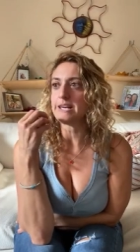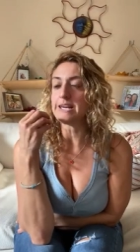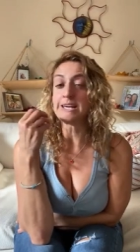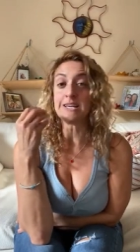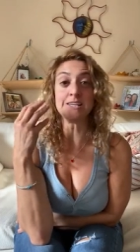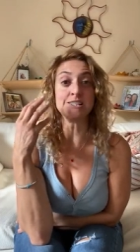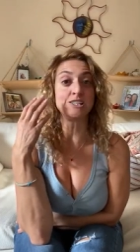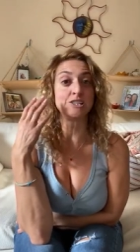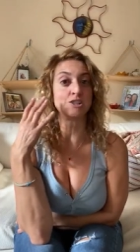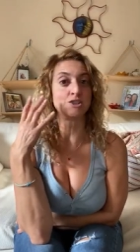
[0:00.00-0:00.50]

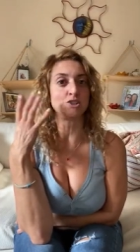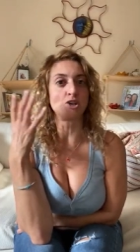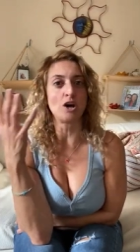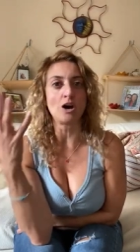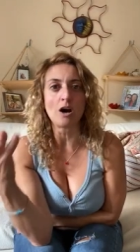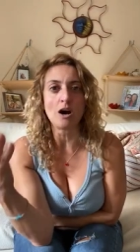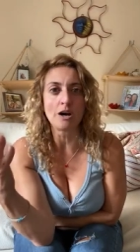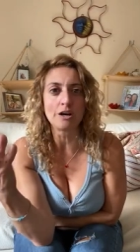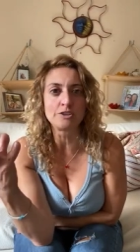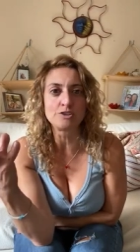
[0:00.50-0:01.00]
easy to
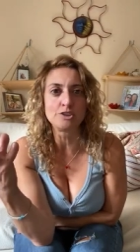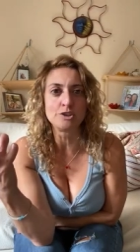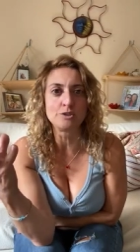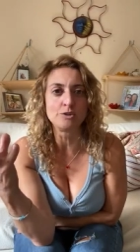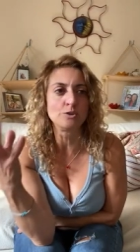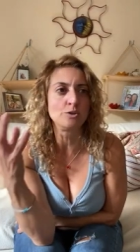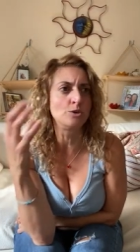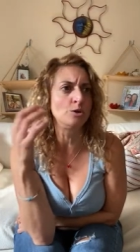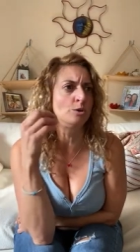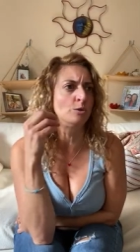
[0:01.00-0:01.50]
talk
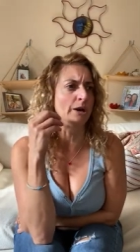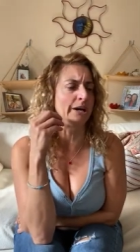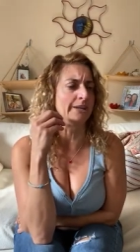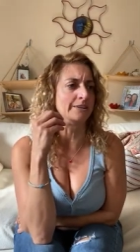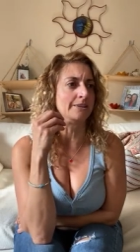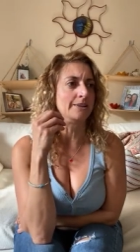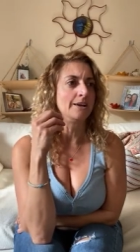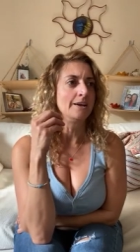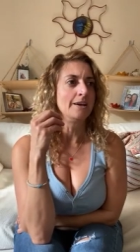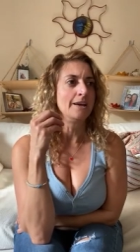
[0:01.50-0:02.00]
to
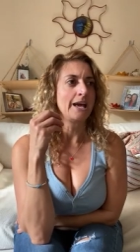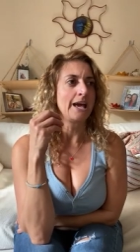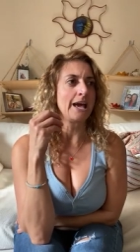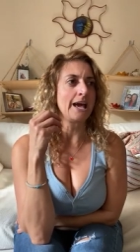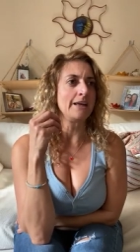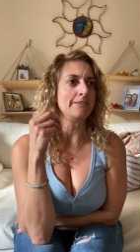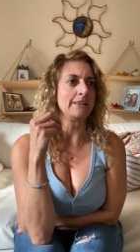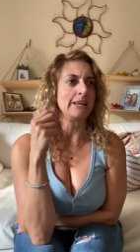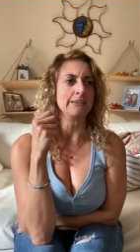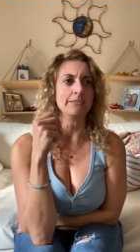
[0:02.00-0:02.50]

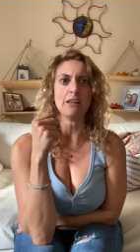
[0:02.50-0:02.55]
and